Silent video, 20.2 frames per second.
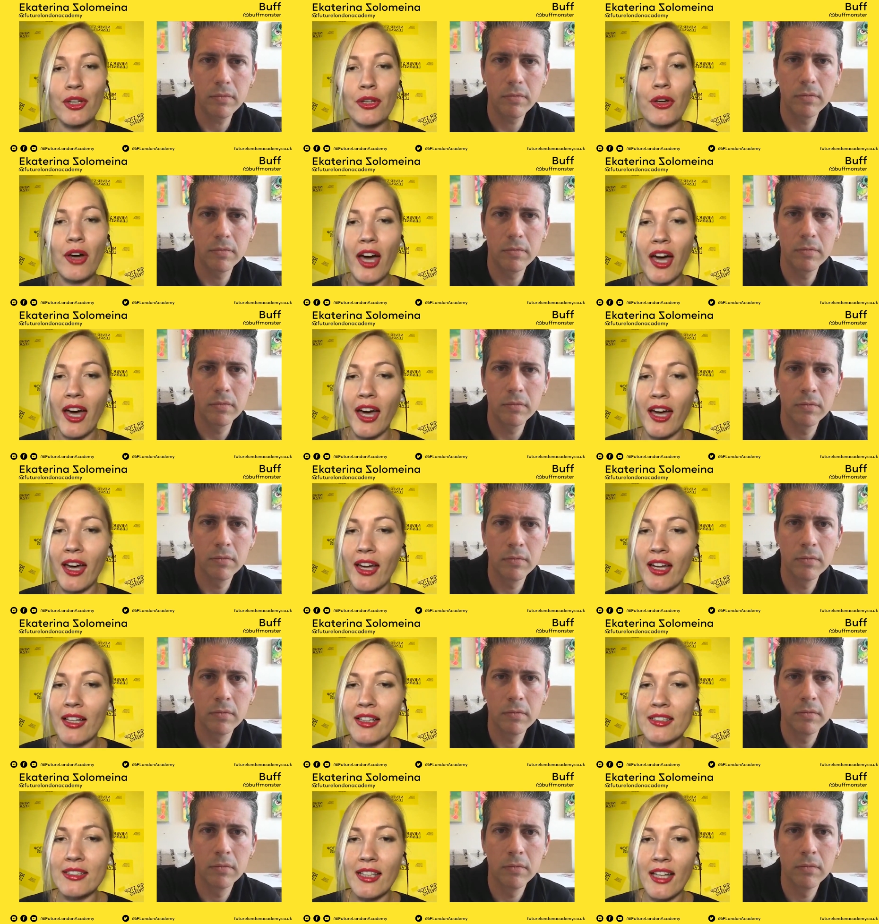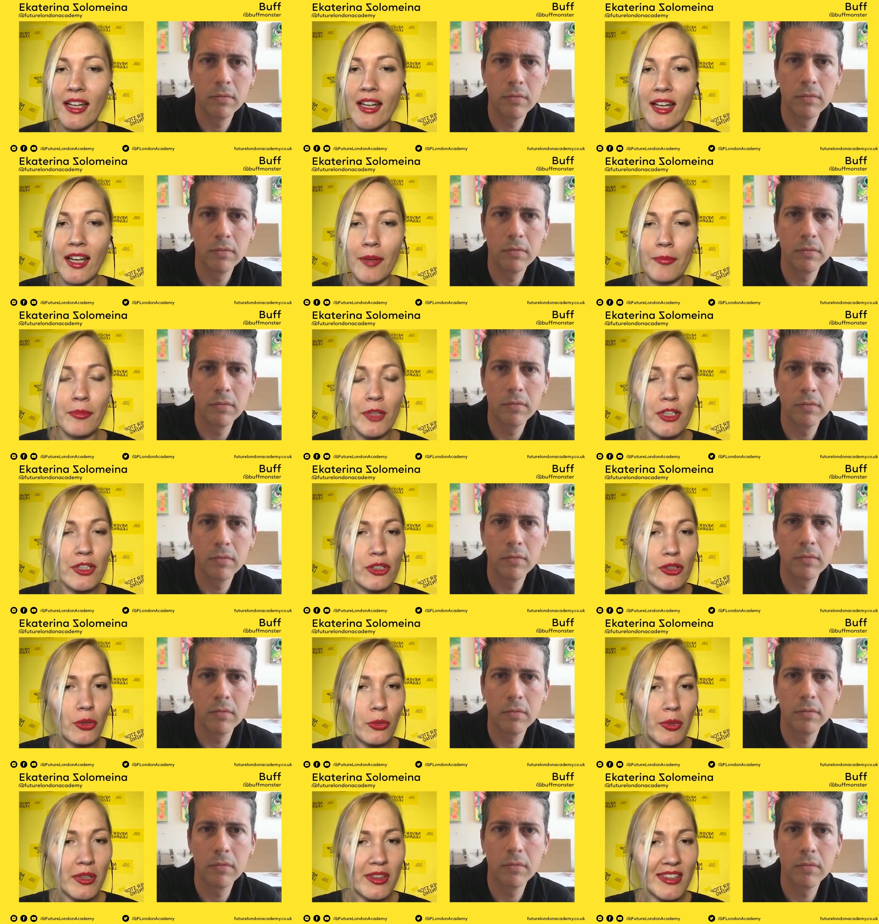Speaker 1: You had um, a
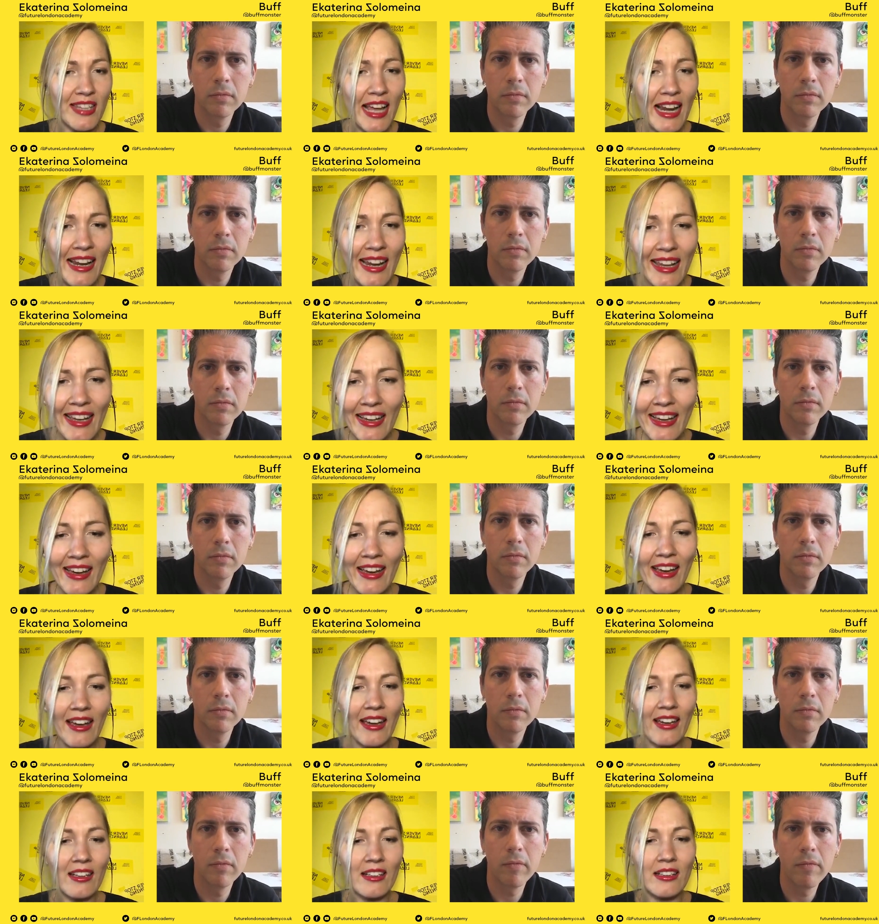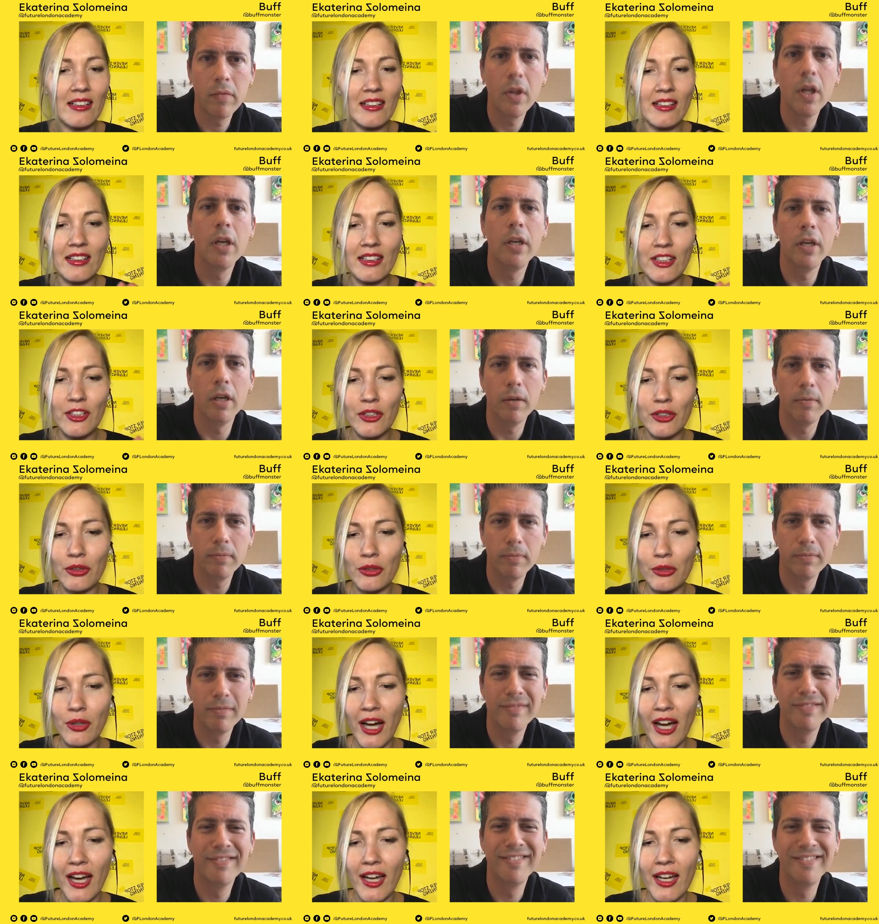show with Dalek and you
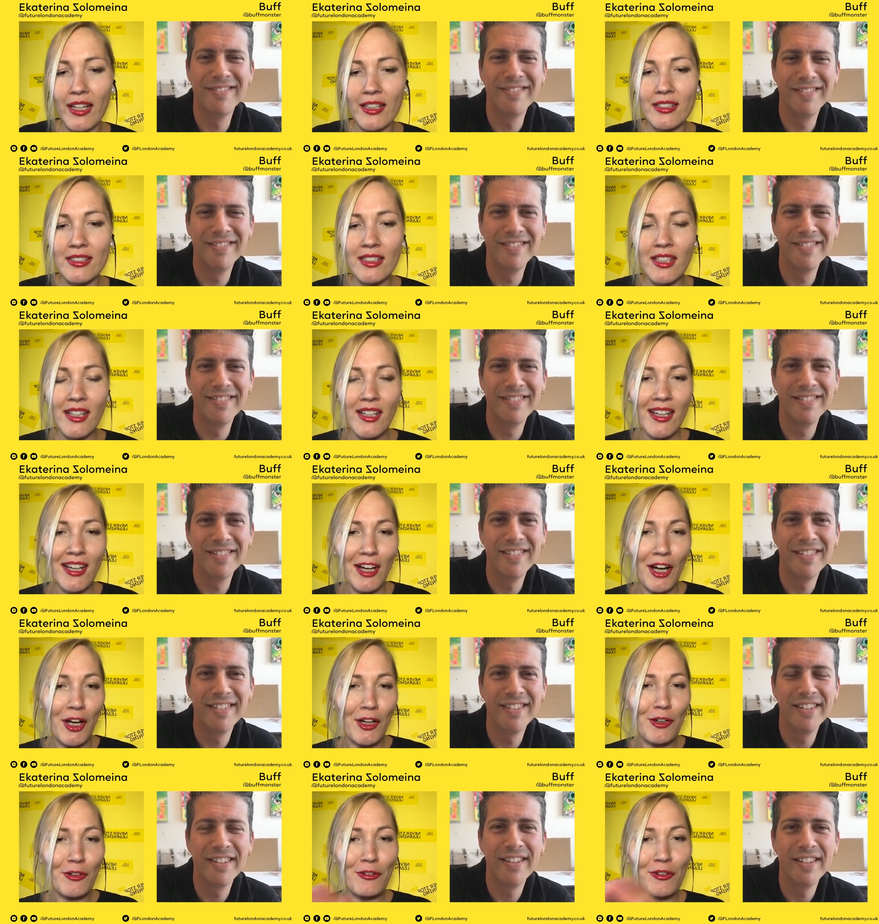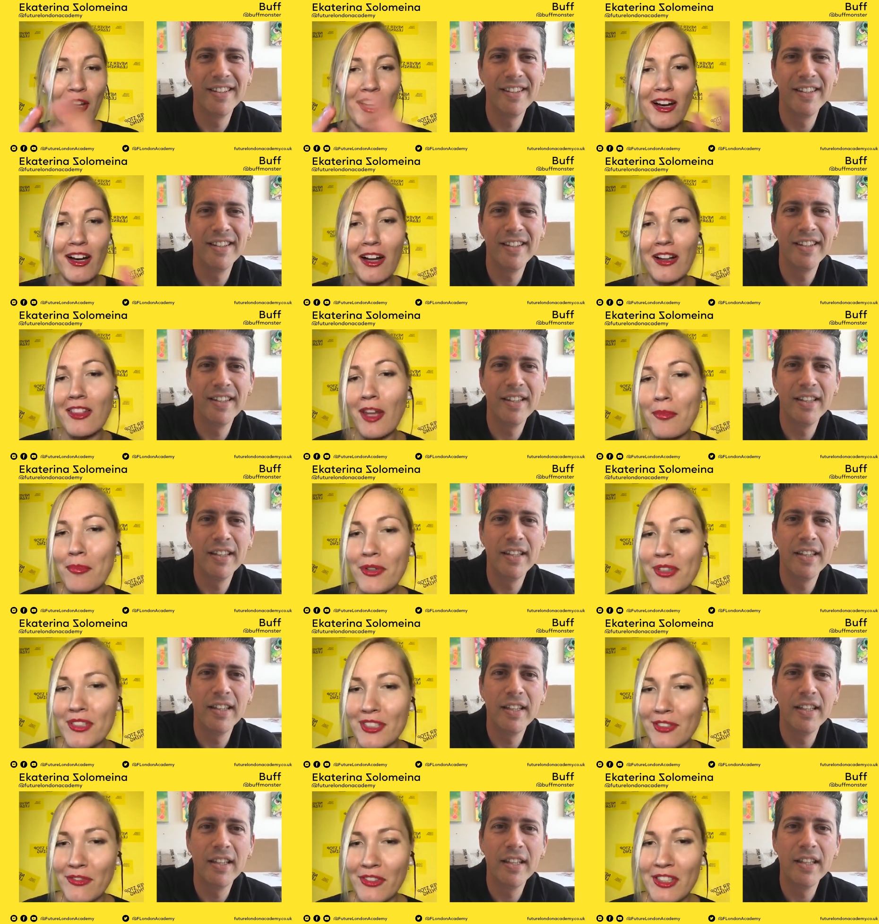had kind of a
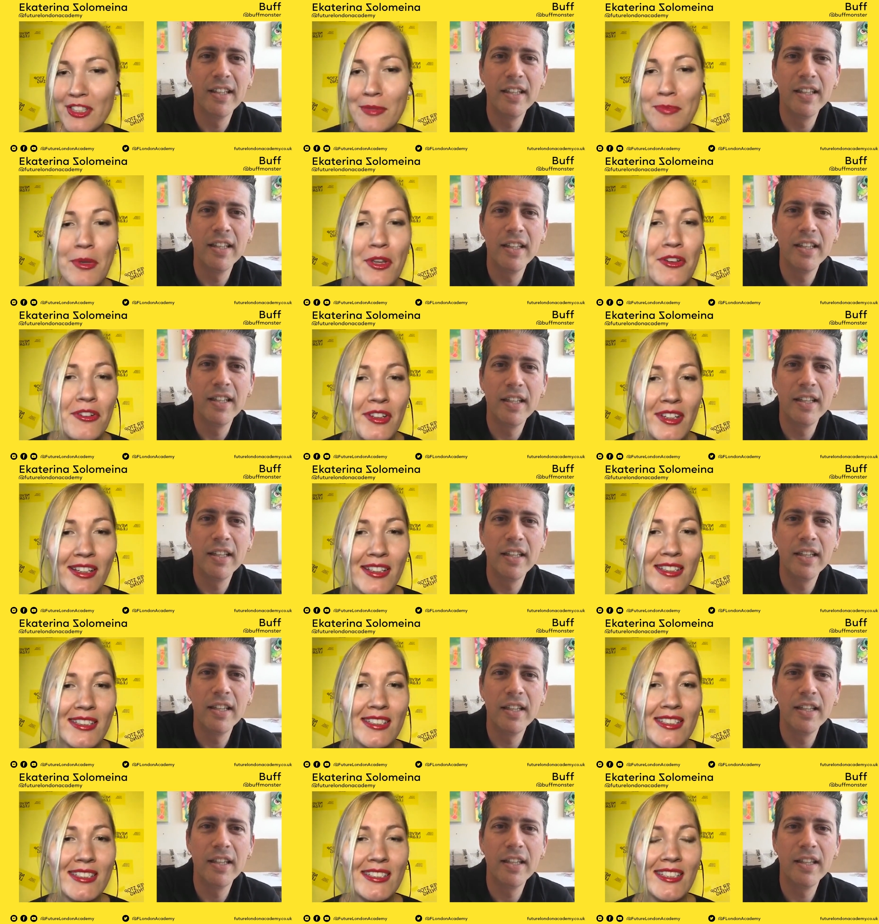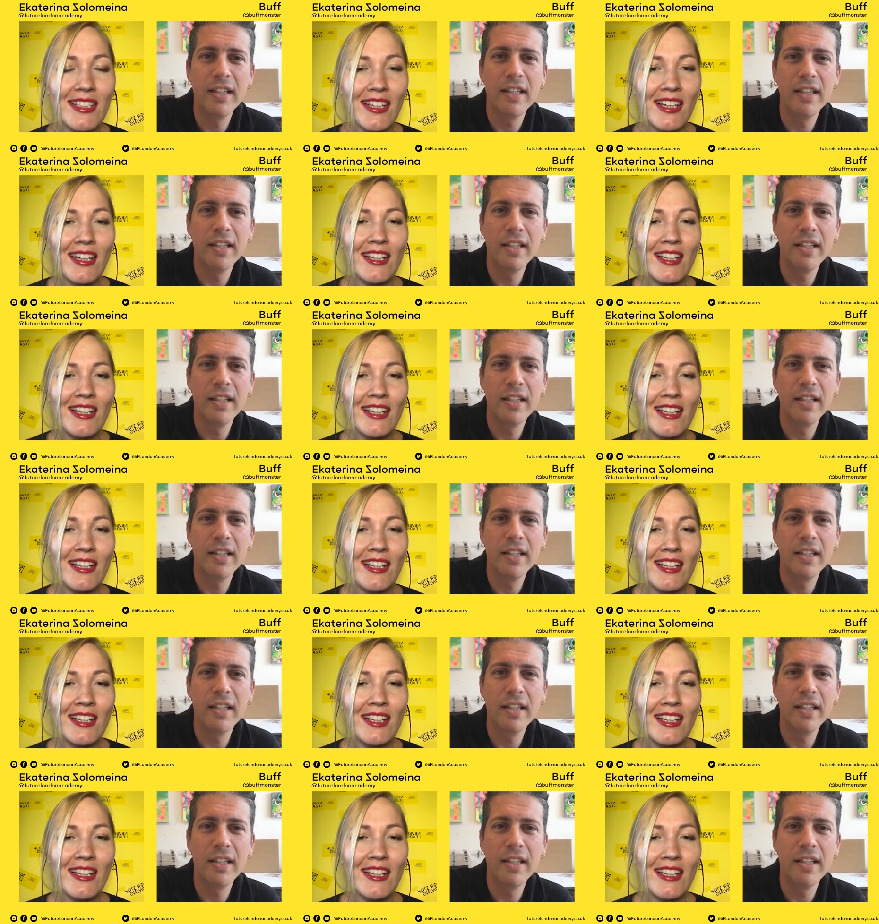collaborative experience.